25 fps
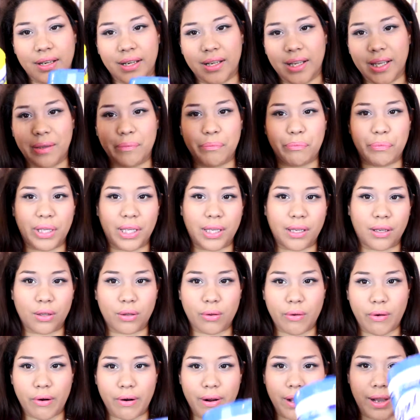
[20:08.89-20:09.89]
it being
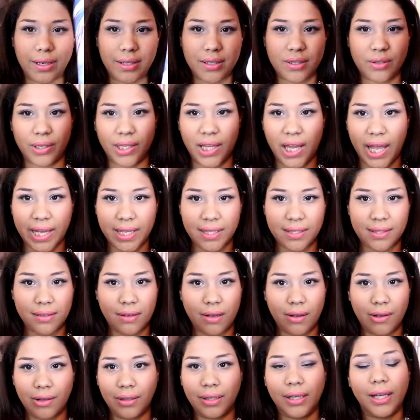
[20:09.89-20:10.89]
Clorox or
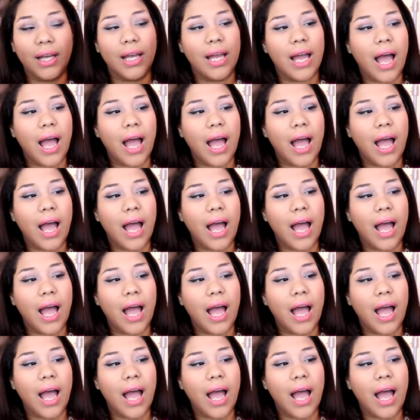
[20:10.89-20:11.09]
Lysol.